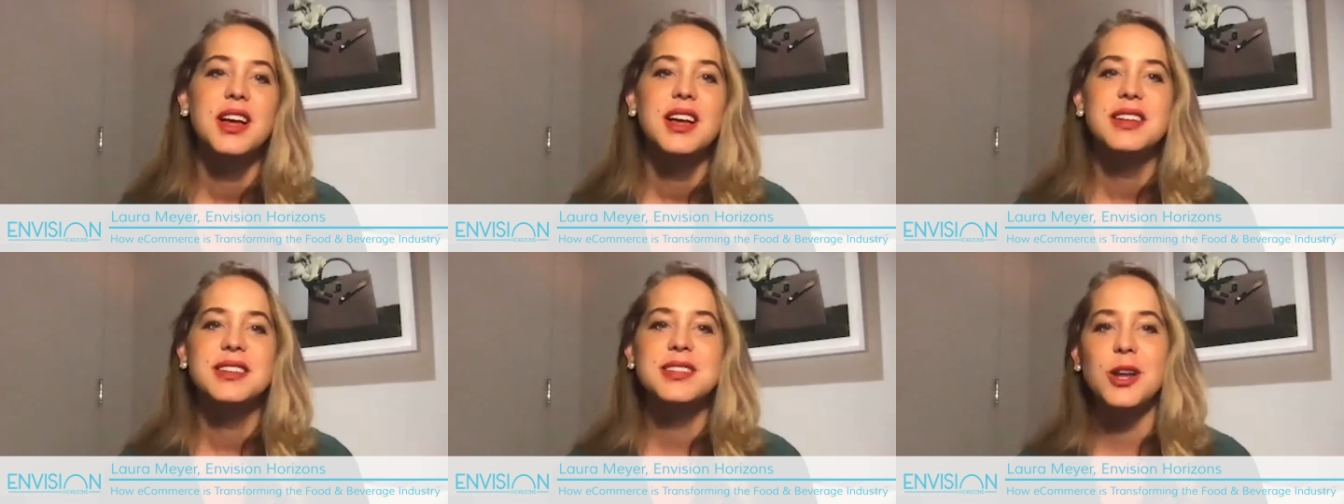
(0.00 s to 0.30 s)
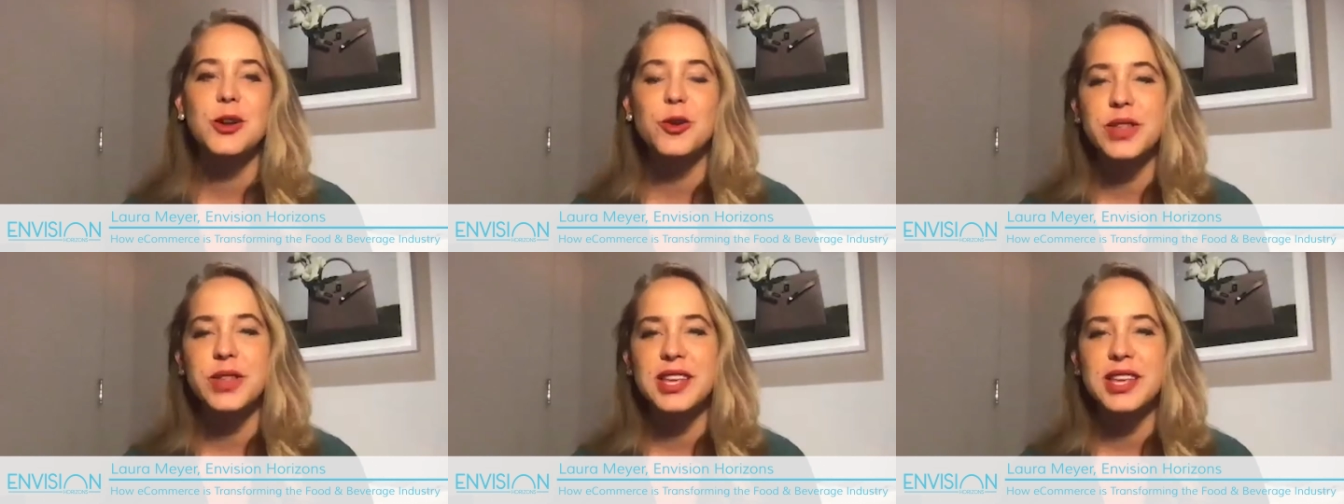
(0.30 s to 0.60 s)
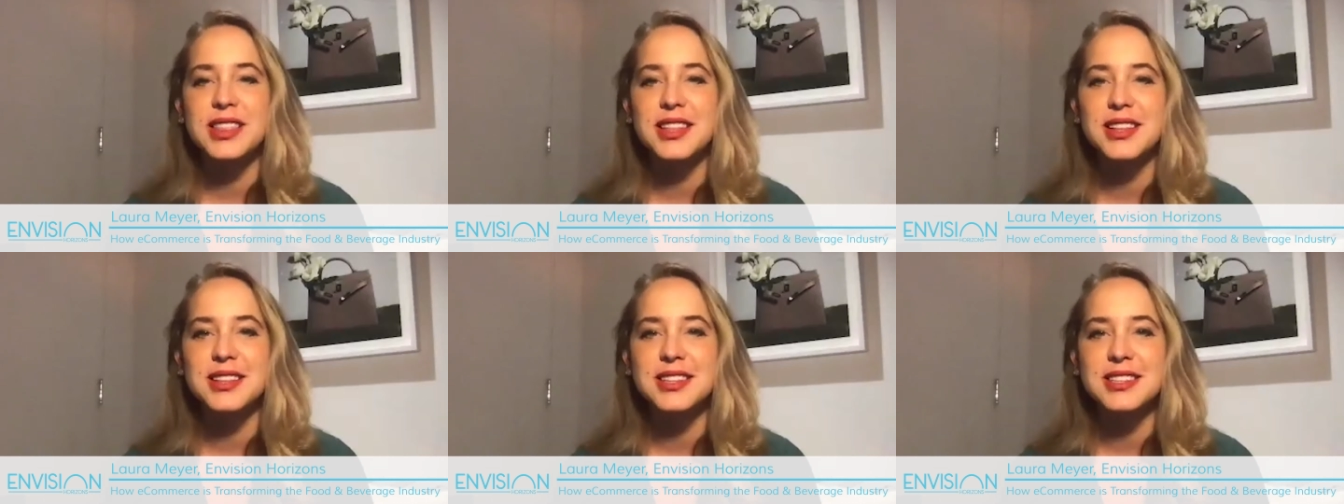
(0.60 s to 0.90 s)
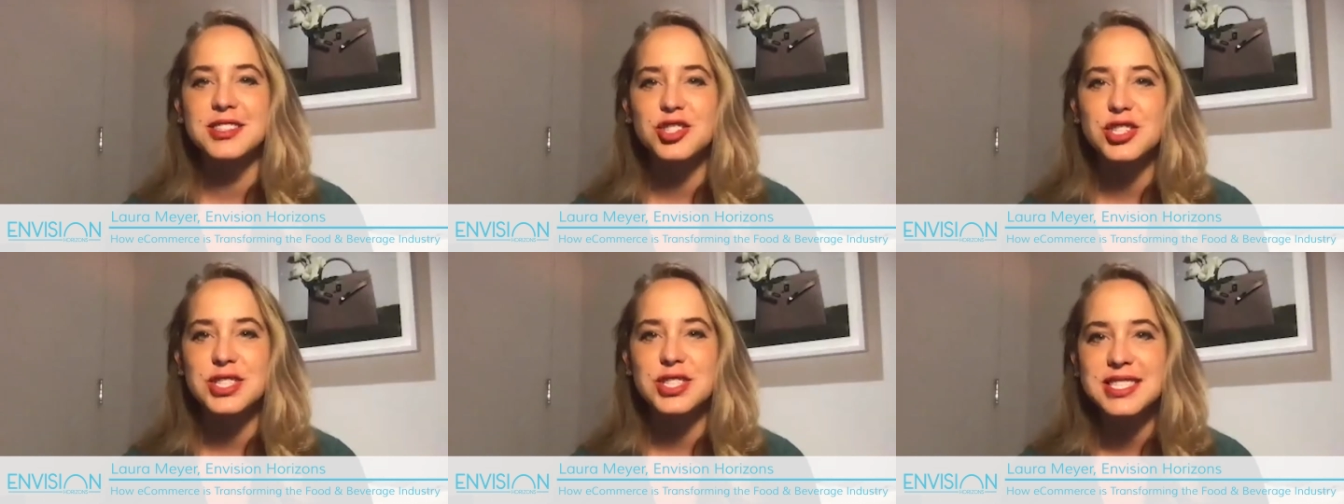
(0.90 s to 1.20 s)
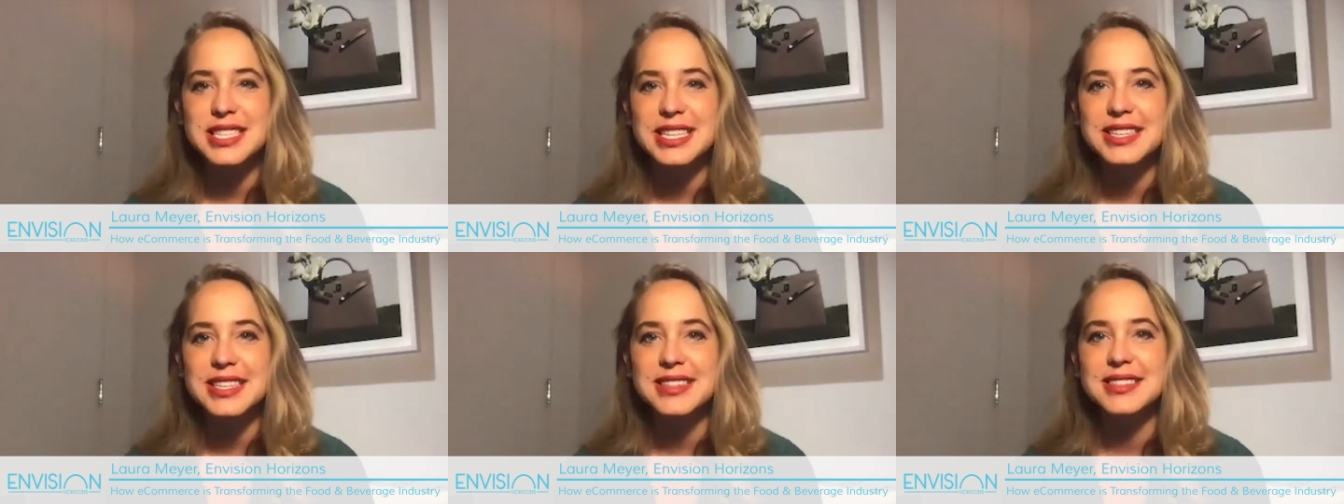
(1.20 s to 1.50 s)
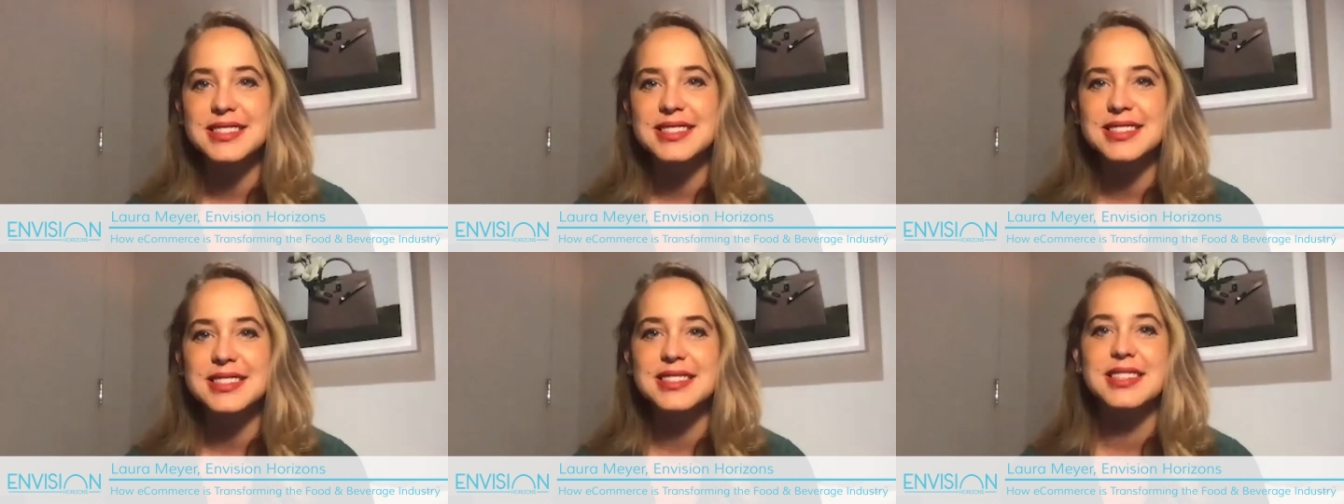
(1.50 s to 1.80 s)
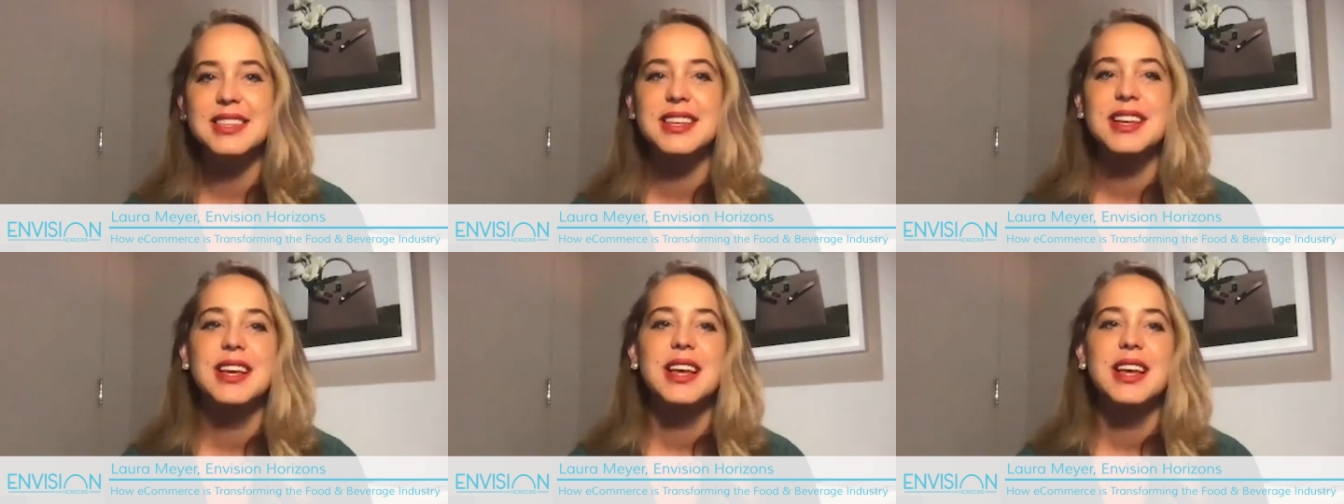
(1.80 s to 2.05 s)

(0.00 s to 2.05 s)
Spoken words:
not only the logistics,